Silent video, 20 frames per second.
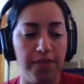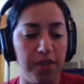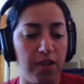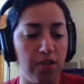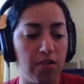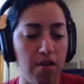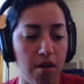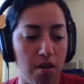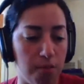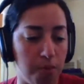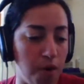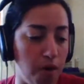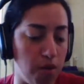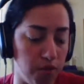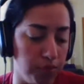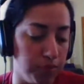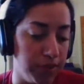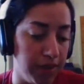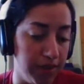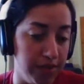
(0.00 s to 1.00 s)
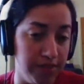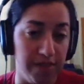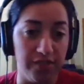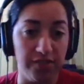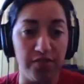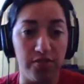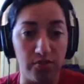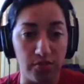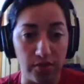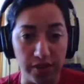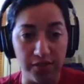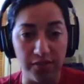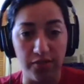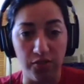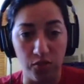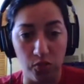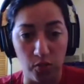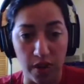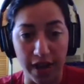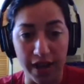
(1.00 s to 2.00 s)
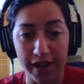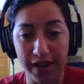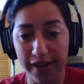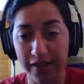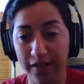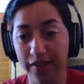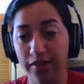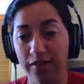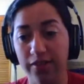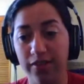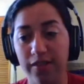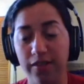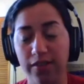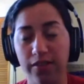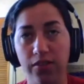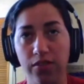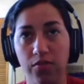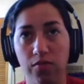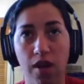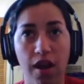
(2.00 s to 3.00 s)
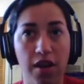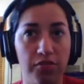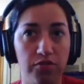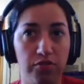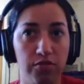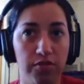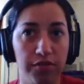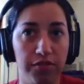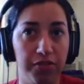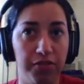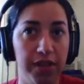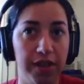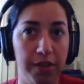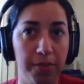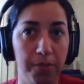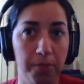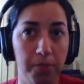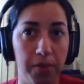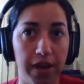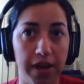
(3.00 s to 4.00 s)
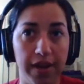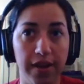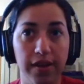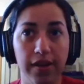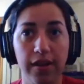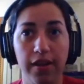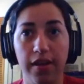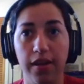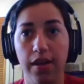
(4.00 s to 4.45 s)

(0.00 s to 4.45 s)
there are probably a dozen reasons why the roster is thin, but